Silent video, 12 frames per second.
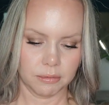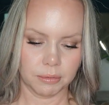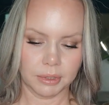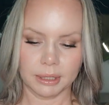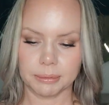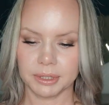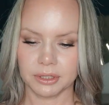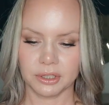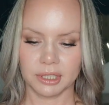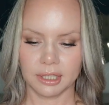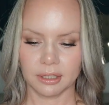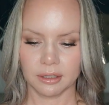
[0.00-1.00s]
blemish
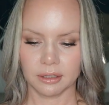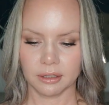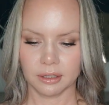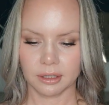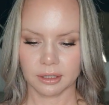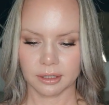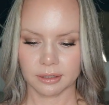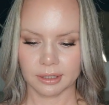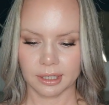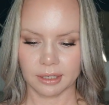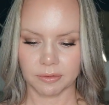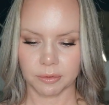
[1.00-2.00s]
here because
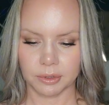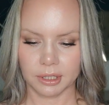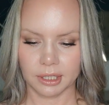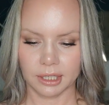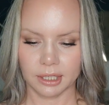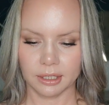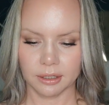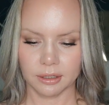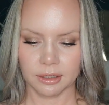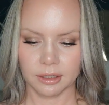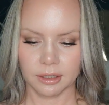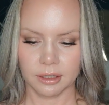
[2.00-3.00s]
I have one
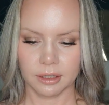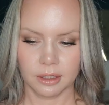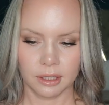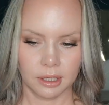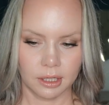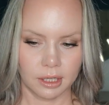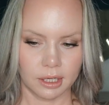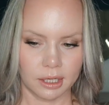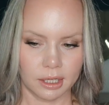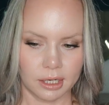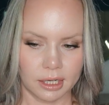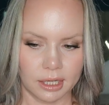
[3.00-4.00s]
here
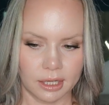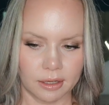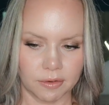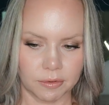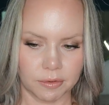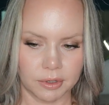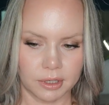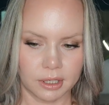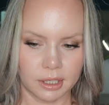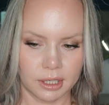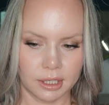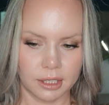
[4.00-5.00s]
and I have one
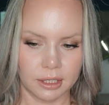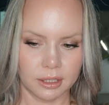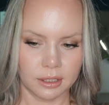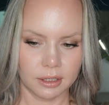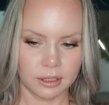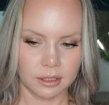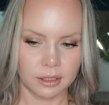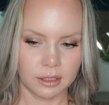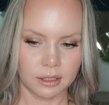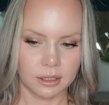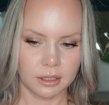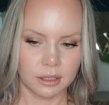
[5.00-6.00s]
here.